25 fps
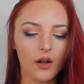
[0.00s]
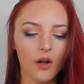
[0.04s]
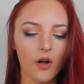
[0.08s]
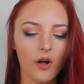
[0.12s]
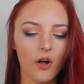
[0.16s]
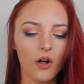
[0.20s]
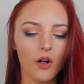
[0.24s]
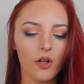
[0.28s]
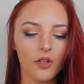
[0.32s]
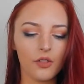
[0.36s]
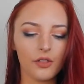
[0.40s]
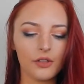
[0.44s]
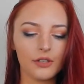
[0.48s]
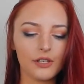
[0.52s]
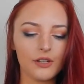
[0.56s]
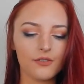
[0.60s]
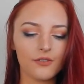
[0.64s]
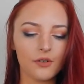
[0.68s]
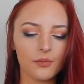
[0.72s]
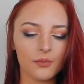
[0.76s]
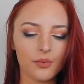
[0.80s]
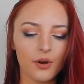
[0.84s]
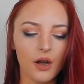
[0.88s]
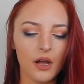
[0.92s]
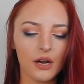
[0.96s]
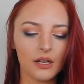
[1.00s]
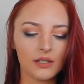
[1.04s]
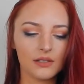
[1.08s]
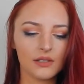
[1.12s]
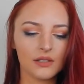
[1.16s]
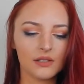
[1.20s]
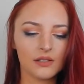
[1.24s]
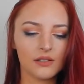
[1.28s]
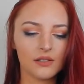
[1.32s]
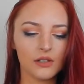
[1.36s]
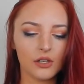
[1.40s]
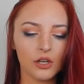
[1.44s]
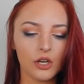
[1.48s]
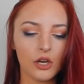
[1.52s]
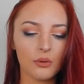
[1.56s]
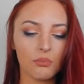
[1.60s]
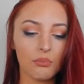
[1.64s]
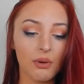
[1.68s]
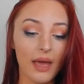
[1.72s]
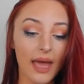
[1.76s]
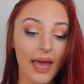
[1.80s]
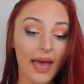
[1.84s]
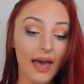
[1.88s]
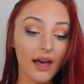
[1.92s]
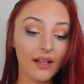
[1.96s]
all of the different products. This is a
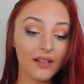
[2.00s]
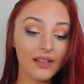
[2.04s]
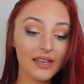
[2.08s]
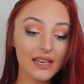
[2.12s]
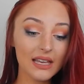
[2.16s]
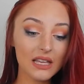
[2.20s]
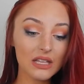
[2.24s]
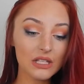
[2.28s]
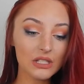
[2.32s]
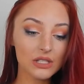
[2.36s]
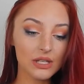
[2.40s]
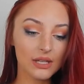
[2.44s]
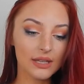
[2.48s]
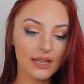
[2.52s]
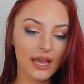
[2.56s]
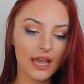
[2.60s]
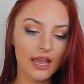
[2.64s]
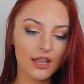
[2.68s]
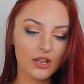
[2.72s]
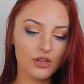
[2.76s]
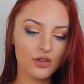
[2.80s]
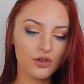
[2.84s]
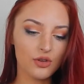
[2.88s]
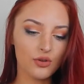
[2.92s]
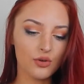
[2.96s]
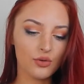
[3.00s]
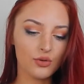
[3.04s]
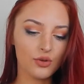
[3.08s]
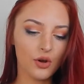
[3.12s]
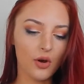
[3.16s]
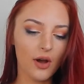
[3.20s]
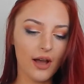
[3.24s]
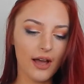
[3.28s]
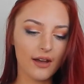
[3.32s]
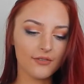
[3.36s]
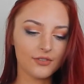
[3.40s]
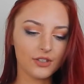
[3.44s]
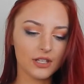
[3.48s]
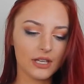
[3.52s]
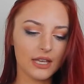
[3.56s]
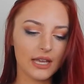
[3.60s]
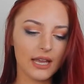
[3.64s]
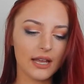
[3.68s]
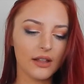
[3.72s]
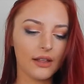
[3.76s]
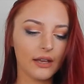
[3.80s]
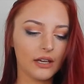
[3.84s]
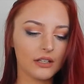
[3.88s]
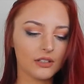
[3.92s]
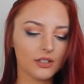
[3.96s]
good palette so that you don't have to
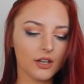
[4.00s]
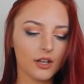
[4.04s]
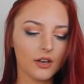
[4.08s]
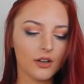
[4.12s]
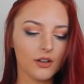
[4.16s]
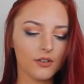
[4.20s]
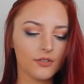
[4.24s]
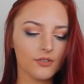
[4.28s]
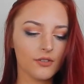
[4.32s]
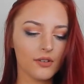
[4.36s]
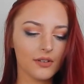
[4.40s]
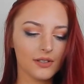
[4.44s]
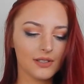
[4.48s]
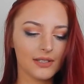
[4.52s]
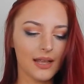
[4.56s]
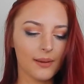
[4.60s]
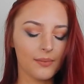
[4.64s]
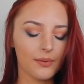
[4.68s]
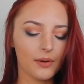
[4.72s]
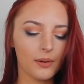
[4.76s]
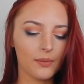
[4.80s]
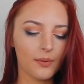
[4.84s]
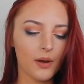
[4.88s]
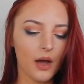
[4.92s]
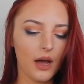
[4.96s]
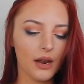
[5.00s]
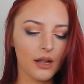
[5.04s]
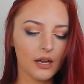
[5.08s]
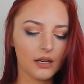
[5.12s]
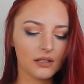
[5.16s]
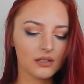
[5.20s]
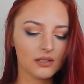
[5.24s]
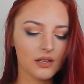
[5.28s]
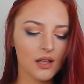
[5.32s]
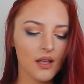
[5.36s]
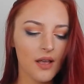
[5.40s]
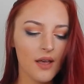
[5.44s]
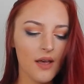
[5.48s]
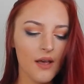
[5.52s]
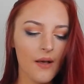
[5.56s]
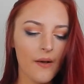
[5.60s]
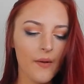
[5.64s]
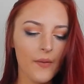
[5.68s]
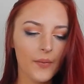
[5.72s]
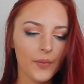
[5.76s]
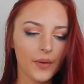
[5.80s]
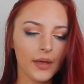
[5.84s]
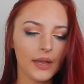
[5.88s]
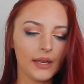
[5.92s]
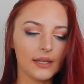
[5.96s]
get a ton of separate products.
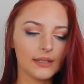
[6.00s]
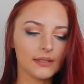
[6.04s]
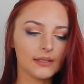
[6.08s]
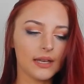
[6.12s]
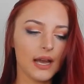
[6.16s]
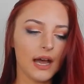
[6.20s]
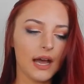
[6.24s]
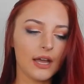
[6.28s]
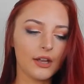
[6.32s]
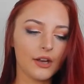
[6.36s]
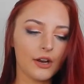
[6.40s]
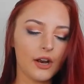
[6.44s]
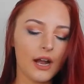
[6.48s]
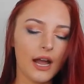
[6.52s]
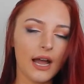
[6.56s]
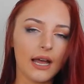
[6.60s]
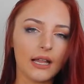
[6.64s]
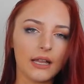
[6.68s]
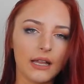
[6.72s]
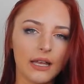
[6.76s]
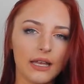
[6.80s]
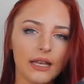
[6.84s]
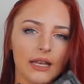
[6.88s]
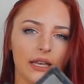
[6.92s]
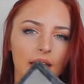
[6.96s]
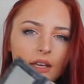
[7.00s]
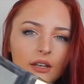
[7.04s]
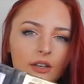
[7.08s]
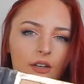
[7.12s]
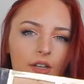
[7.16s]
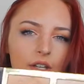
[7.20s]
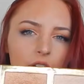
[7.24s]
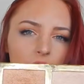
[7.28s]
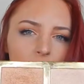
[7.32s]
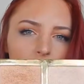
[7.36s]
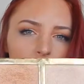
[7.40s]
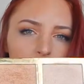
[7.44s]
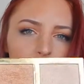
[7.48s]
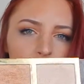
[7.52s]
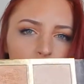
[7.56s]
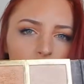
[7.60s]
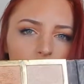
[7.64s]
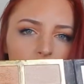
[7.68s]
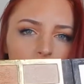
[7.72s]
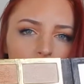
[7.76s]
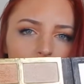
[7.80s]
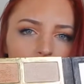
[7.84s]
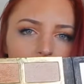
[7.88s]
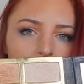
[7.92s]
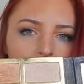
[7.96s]
And it's got your highlight and your
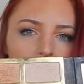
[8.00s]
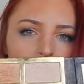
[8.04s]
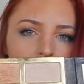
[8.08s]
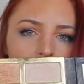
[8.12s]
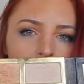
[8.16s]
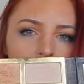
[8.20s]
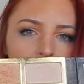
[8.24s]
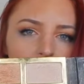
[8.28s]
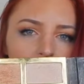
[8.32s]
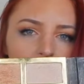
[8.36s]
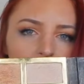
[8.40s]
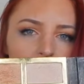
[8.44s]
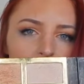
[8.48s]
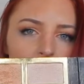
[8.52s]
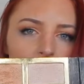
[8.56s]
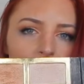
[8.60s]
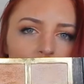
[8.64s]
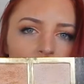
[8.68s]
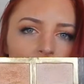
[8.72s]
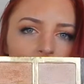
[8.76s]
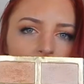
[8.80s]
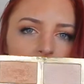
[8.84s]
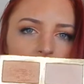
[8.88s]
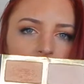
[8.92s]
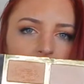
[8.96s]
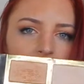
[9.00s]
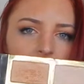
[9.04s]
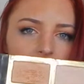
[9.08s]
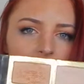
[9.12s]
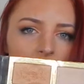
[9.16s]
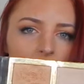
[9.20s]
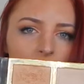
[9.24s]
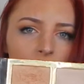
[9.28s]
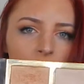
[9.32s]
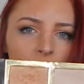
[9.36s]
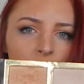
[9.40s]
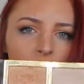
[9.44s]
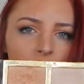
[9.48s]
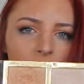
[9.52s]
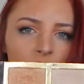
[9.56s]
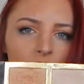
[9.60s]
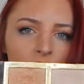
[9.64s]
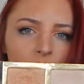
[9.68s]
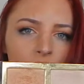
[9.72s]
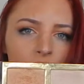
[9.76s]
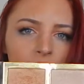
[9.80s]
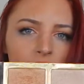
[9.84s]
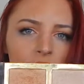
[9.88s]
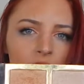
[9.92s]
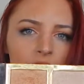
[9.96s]
contour in the same palette, and it's got
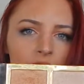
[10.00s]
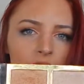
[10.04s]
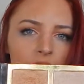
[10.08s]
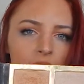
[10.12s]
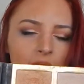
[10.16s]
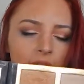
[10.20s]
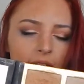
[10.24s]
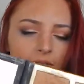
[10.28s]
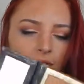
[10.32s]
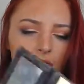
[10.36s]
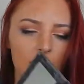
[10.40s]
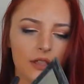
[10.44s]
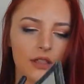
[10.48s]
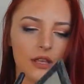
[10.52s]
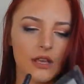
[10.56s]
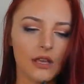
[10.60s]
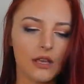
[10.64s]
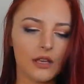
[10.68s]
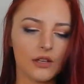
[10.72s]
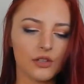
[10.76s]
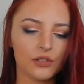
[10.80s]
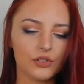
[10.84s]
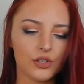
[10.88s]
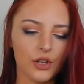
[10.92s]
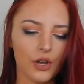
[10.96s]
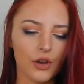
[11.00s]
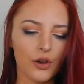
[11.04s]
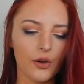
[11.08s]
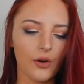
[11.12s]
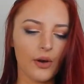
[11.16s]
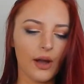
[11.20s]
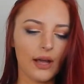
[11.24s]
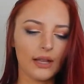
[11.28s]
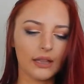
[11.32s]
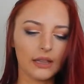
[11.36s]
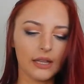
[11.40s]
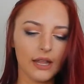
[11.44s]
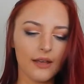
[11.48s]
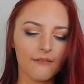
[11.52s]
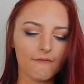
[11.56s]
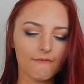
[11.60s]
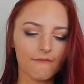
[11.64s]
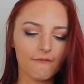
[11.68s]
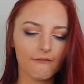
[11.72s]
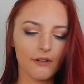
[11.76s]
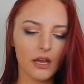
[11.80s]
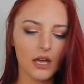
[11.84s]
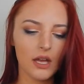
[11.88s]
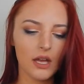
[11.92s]
mirrors and everything, so I love